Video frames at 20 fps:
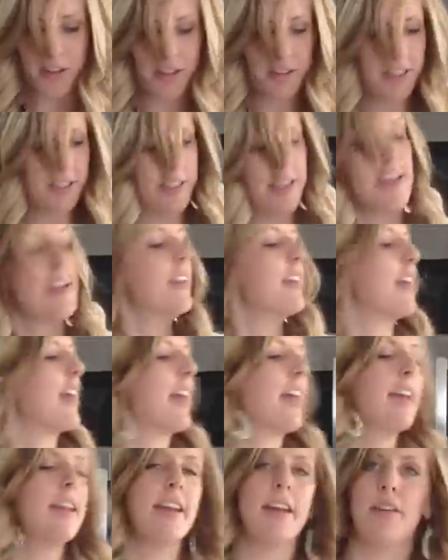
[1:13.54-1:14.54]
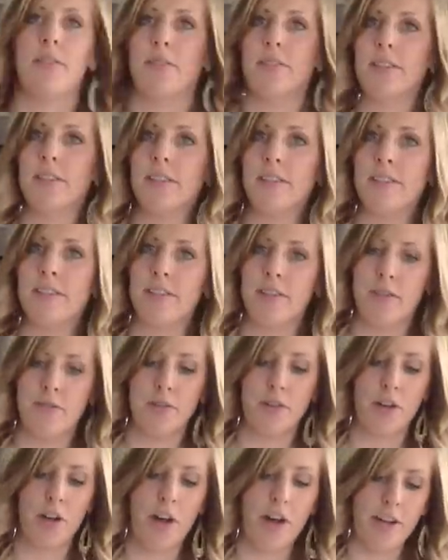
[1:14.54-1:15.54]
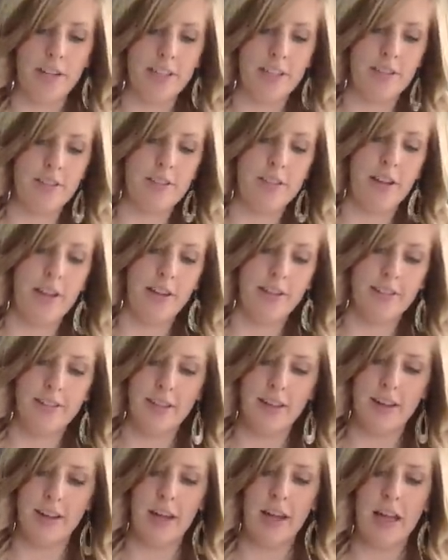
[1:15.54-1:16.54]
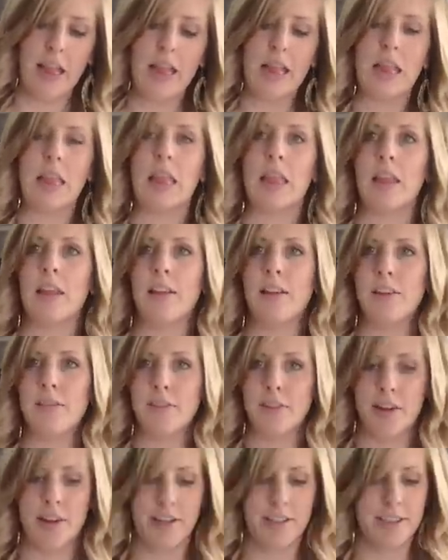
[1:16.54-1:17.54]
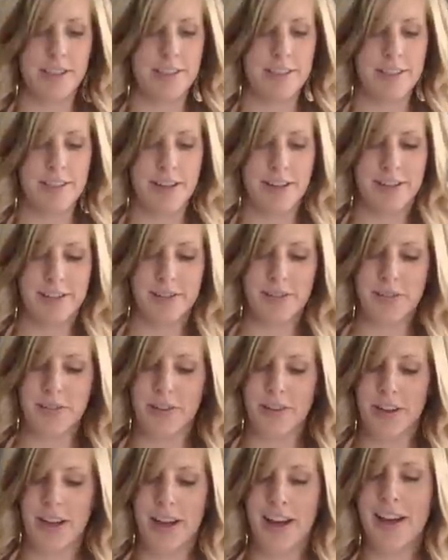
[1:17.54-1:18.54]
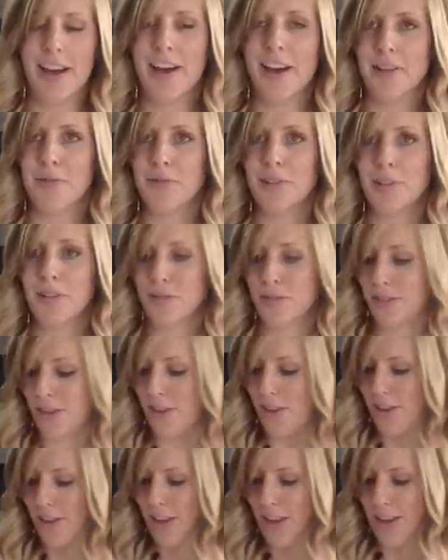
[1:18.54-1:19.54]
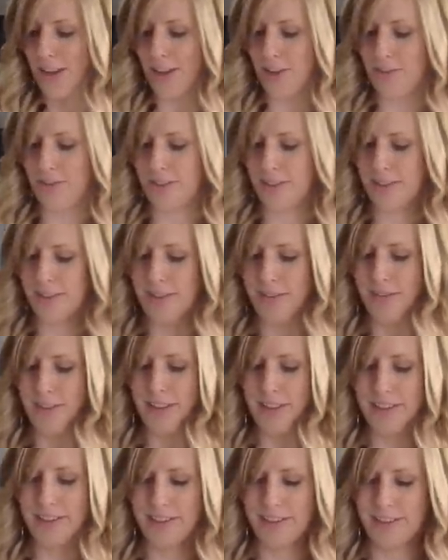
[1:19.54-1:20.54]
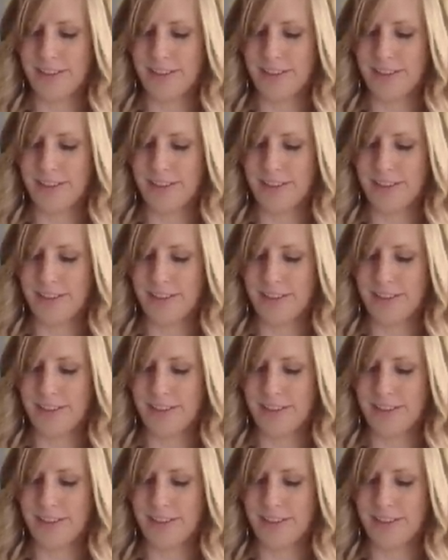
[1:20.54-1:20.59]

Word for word: you're going to take eight ounces of your cocktail sauce. And I love cocktail sauce, so I will use all eight ounces of it.